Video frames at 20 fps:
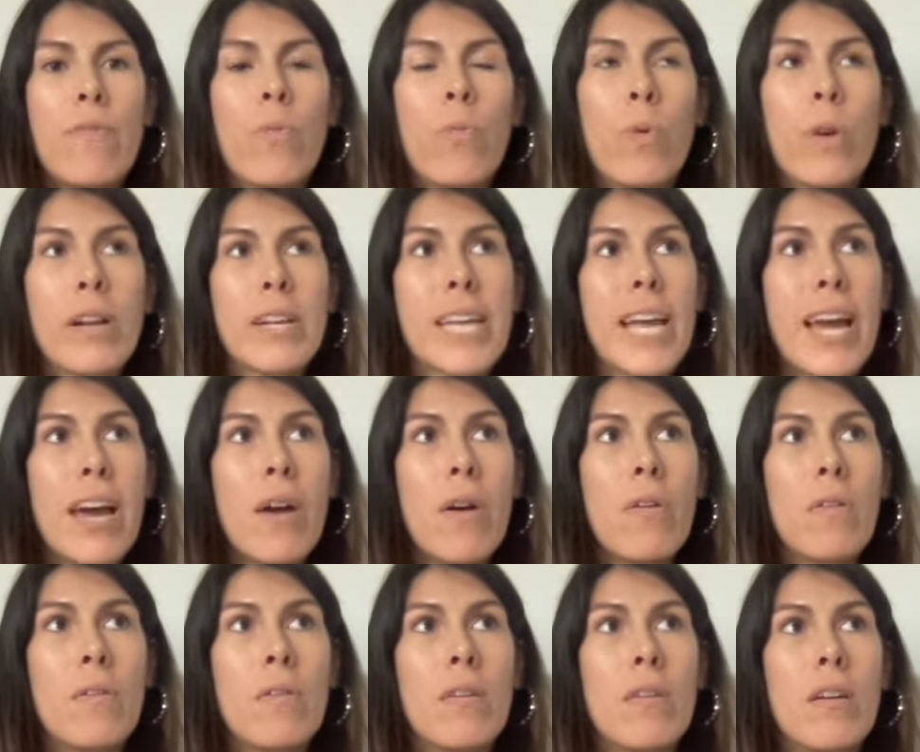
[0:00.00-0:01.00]

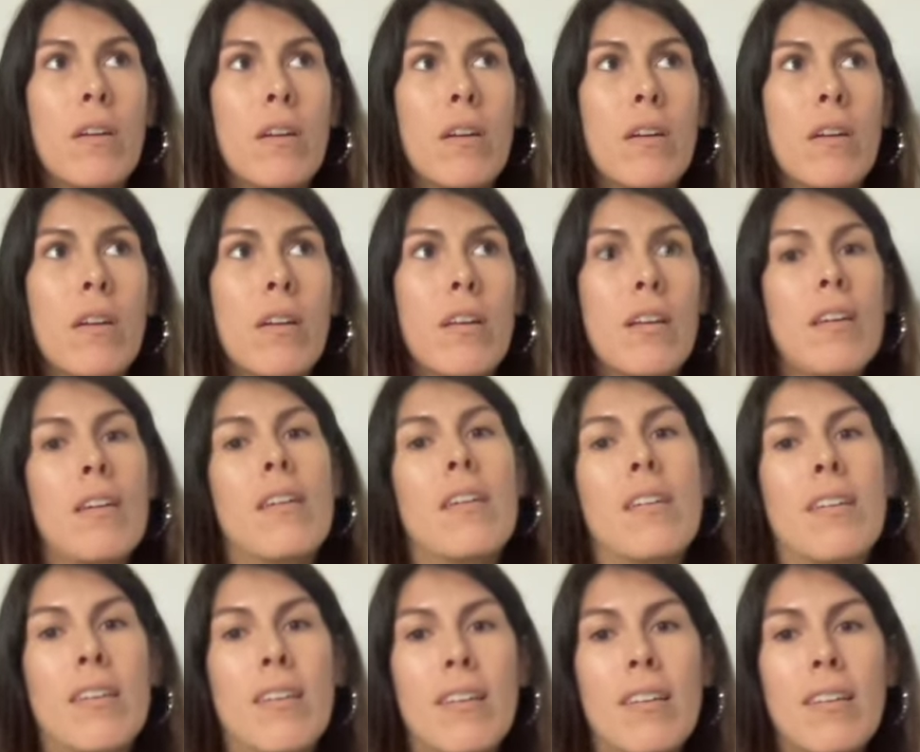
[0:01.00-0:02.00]
workout
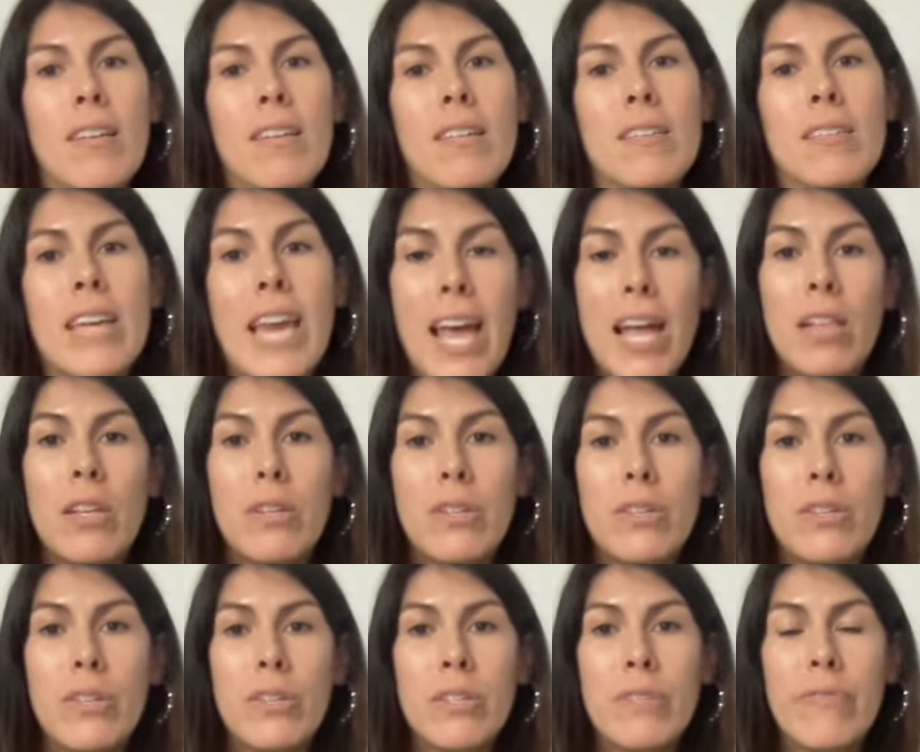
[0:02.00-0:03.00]

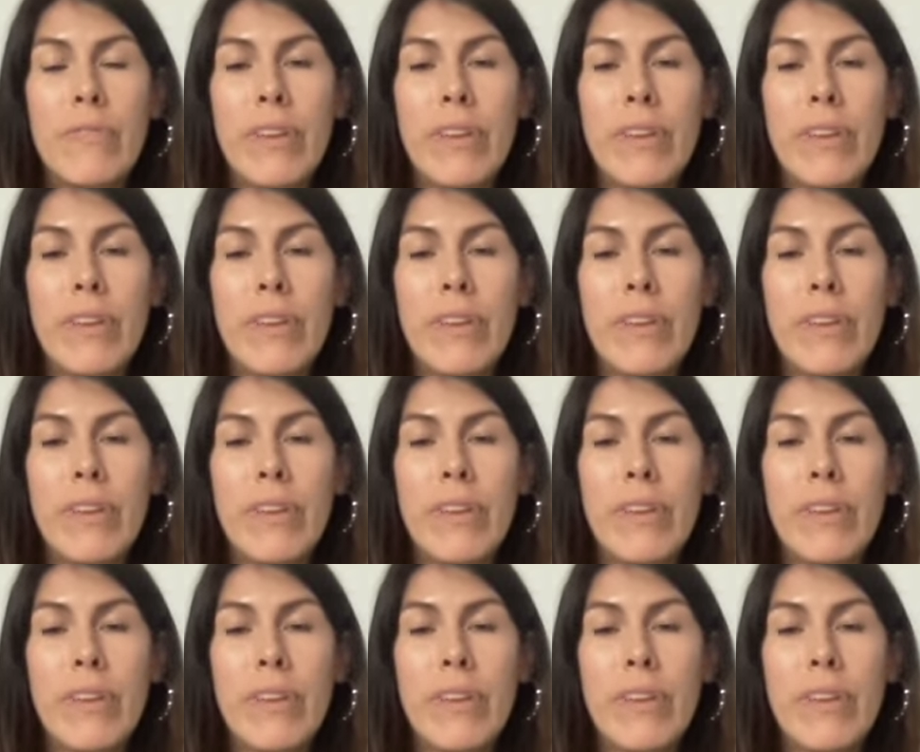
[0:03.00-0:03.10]
calendars